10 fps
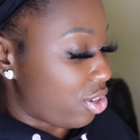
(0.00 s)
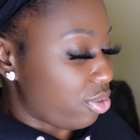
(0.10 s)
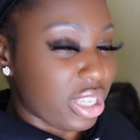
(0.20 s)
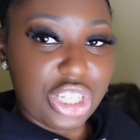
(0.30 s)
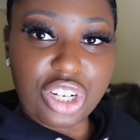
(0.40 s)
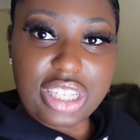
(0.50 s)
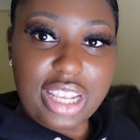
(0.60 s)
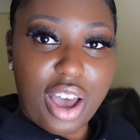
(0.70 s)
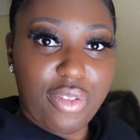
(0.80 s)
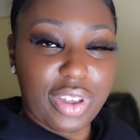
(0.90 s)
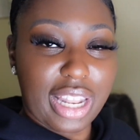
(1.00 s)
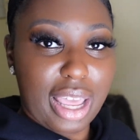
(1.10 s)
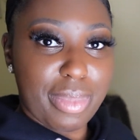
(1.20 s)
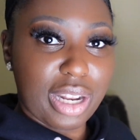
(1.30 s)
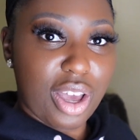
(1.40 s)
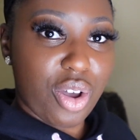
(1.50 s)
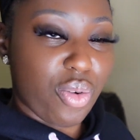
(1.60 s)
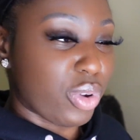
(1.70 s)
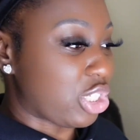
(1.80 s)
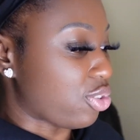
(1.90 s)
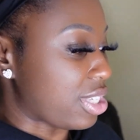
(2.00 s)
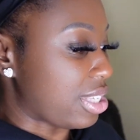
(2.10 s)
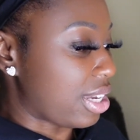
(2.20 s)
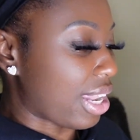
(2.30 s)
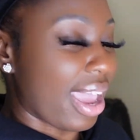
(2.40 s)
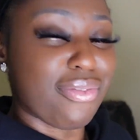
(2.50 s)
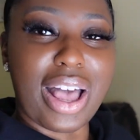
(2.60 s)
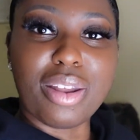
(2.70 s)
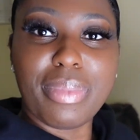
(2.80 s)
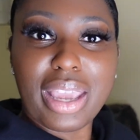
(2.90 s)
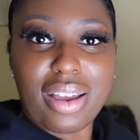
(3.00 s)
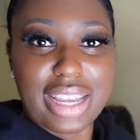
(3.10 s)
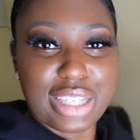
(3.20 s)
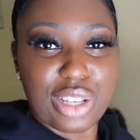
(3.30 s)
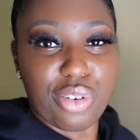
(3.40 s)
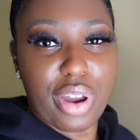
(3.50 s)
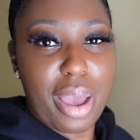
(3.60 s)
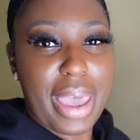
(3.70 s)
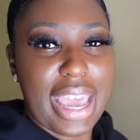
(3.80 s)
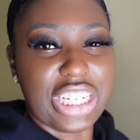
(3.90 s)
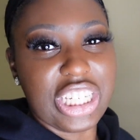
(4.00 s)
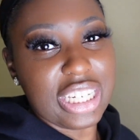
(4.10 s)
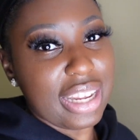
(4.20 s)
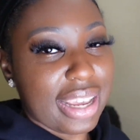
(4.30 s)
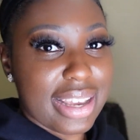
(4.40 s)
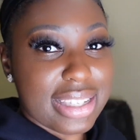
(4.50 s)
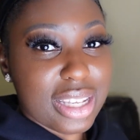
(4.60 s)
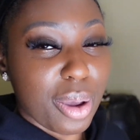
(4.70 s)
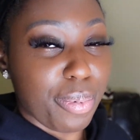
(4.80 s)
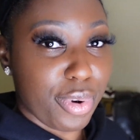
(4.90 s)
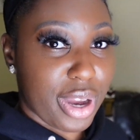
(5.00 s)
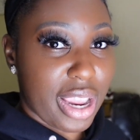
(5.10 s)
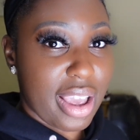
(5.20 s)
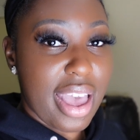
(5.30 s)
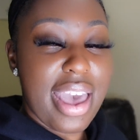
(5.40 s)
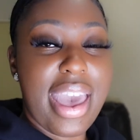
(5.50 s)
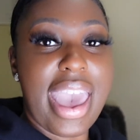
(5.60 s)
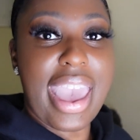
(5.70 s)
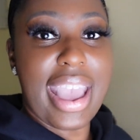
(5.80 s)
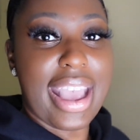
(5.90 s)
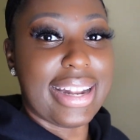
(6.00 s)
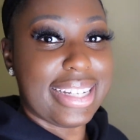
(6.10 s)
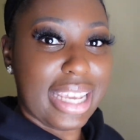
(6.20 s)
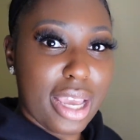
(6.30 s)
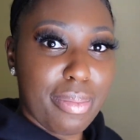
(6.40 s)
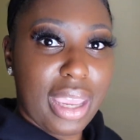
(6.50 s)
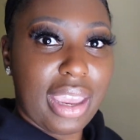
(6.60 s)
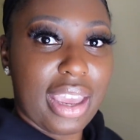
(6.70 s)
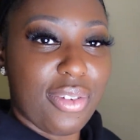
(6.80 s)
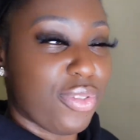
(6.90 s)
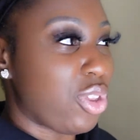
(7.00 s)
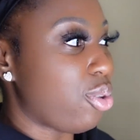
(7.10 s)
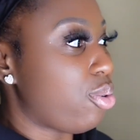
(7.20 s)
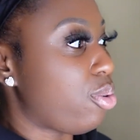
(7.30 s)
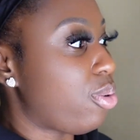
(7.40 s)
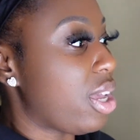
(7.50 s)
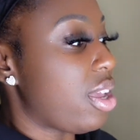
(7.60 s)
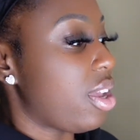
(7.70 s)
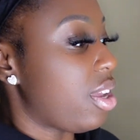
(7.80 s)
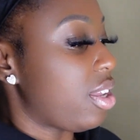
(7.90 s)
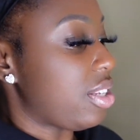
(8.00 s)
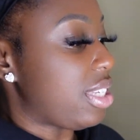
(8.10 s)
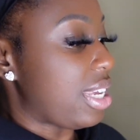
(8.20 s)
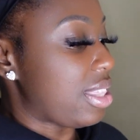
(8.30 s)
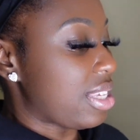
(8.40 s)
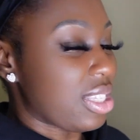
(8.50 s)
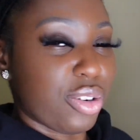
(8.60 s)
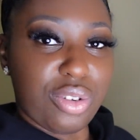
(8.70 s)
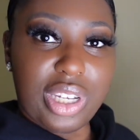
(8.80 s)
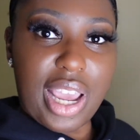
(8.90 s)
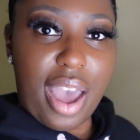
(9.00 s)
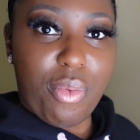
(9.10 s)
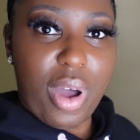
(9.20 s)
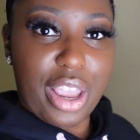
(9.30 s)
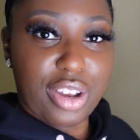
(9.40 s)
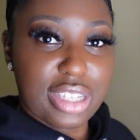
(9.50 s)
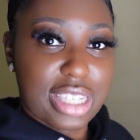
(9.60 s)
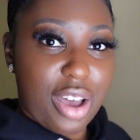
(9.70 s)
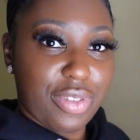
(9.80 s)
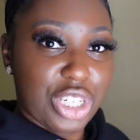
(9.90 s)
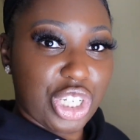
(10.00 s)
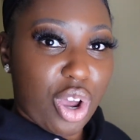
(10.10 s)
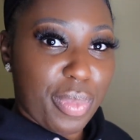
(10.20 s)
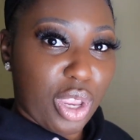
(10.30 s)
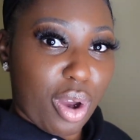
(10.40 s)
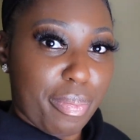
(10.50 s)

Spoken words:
do this yourself and let me know what yours look like. Follow me on Instagram at SheIsCapri and DM me if you did this little DIY yourself and show me your